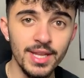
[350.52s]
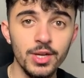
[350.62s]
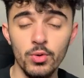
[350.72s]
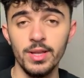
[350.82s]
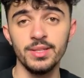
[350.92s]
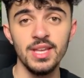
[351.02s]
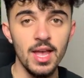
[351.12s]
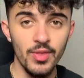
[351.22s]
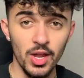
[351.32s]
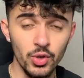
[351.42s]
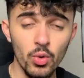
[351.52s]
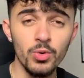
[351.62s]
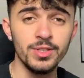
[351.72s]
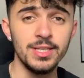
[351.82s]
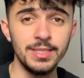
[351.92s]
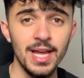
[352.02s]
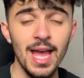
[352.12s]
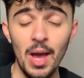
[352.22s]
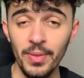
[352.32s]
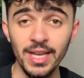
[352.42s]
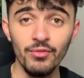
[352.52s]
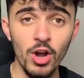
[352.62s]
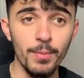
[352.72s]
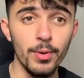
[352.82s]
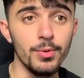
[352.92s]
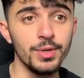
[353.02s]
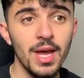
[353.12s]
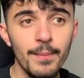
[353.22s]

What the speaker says: coins that are not audited and they get rug pulled.